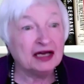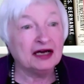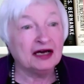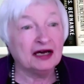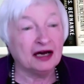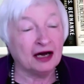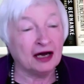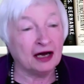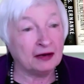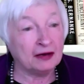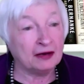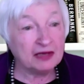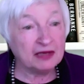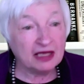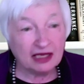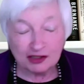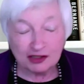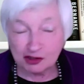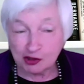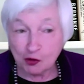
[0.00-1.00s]
Um,
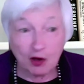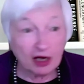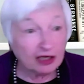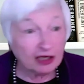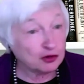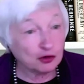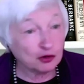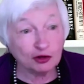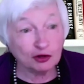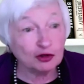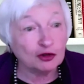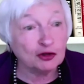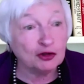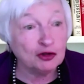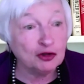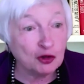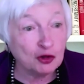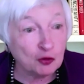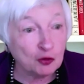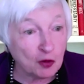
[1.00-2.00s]
so I told her
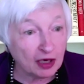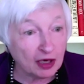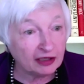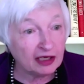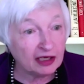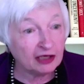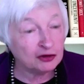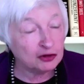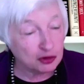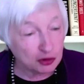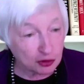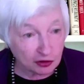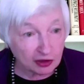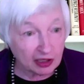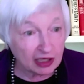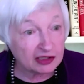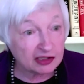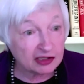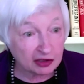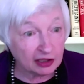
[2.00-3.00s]
no way, and two
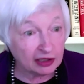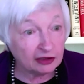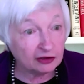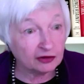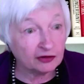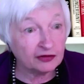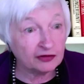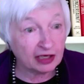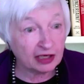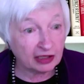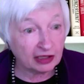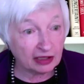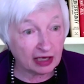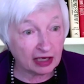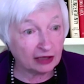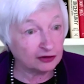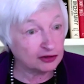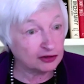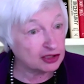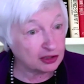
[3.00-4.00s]
days later they
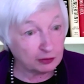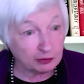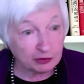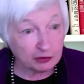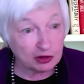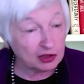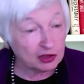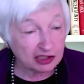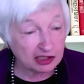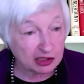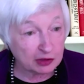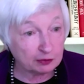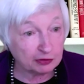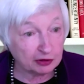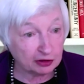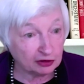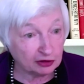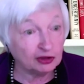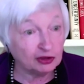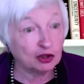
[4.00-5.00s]
announced the
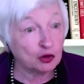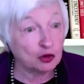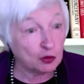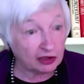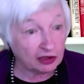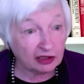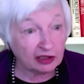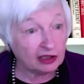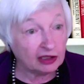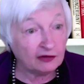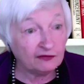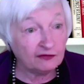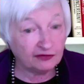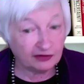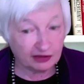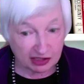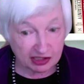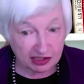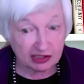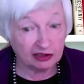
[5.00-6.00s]
municipal liquidity
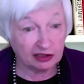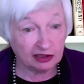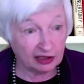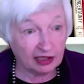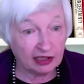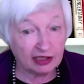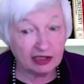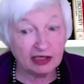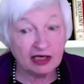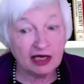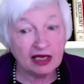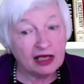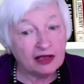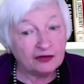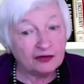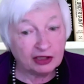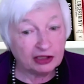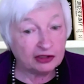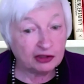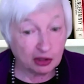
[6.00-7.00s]
facility
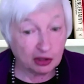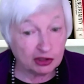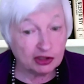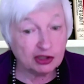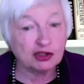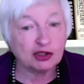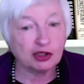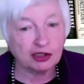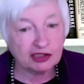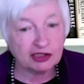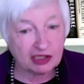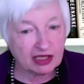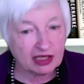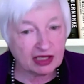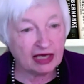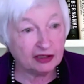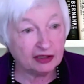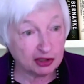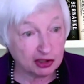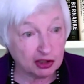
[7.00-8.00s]
that does just
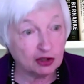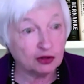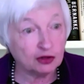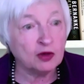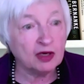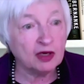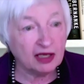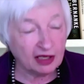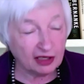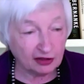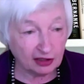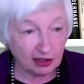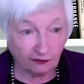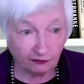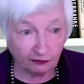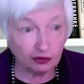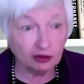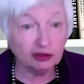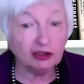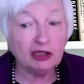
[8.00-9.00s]
that. So they've
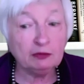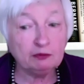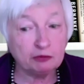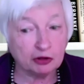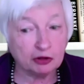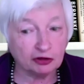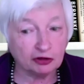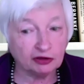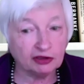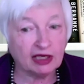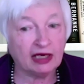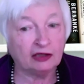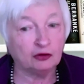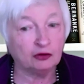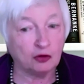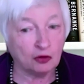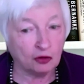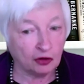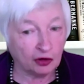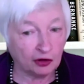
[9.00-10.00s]
really pulled out
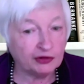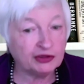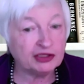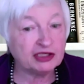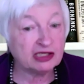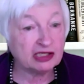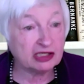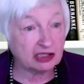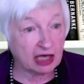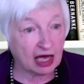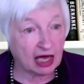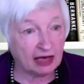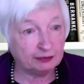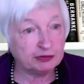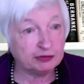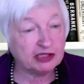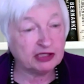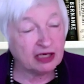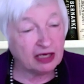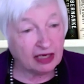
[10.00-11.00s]
all the
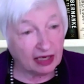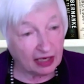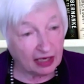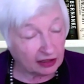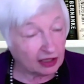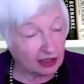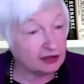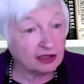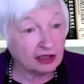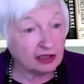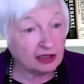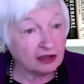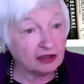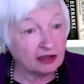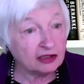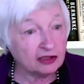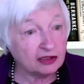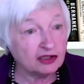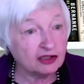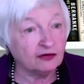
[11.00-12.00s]
stops, and I think
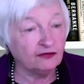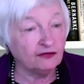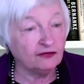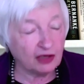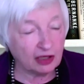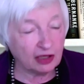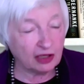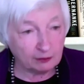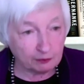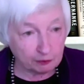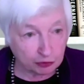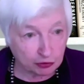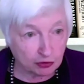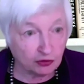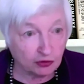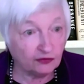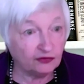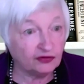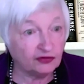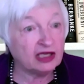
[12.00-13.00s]
things have
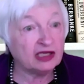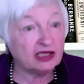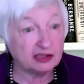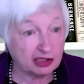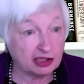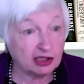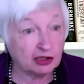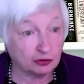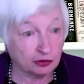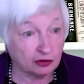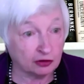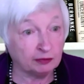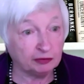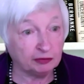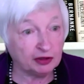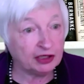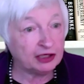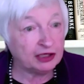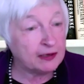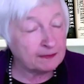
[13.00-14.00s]
improved
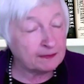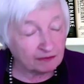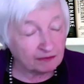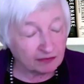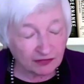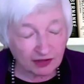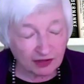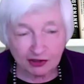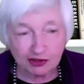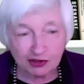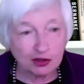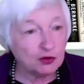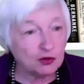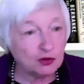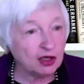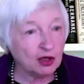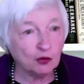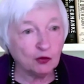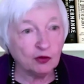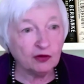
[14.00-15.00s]
considerably. So
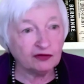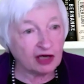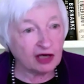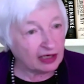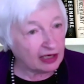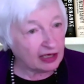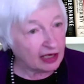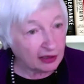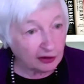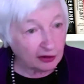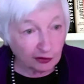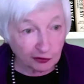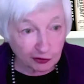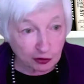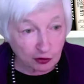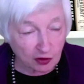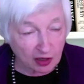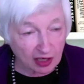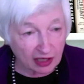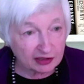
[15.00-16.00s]
we've got a health
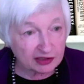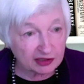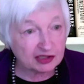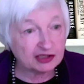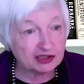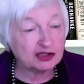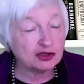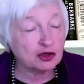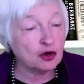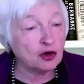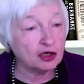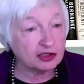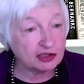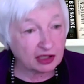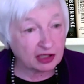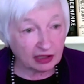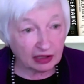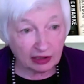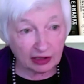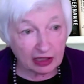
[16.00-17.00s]
crisis causing
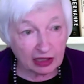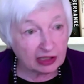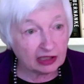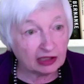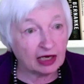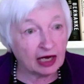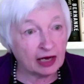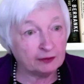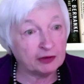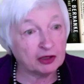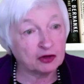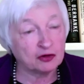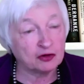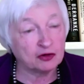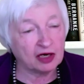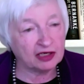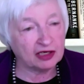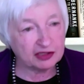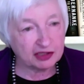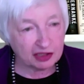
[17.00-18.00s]
an economic
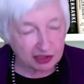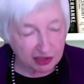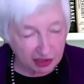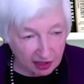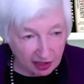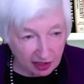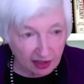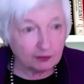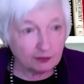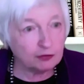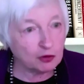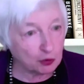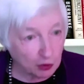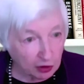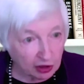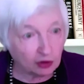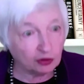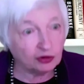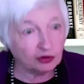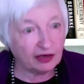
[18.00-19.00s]
crisis, but we
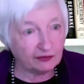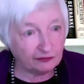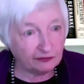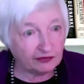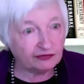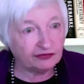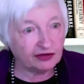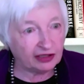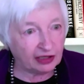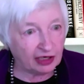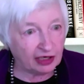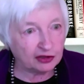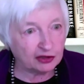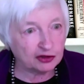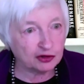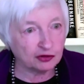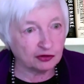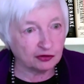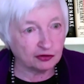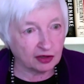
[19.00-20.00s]
don't have a
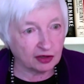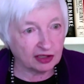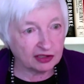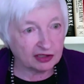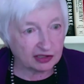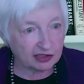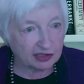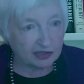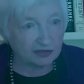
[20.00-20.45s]
financial crisis.